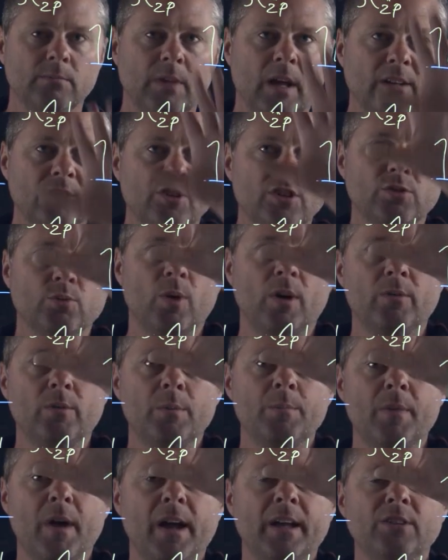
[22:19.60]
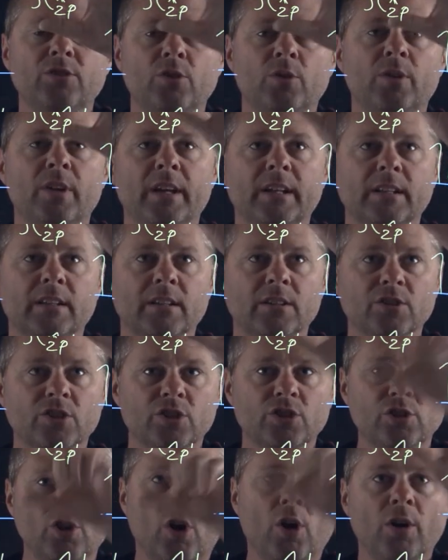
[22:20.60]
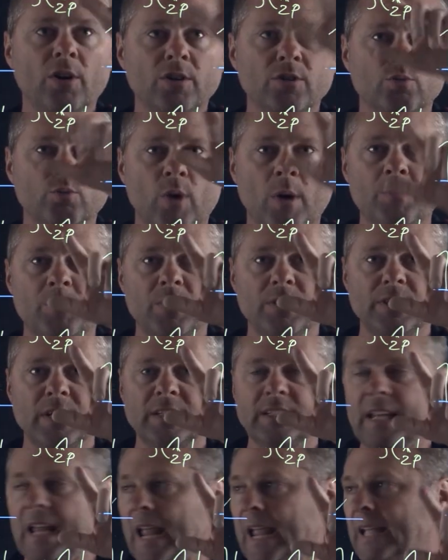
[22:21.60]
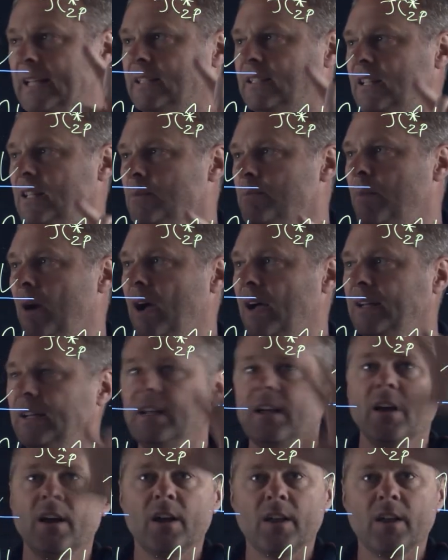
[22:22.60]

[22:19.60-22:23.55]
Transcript: just want to remind you that the stars represent the antibonding.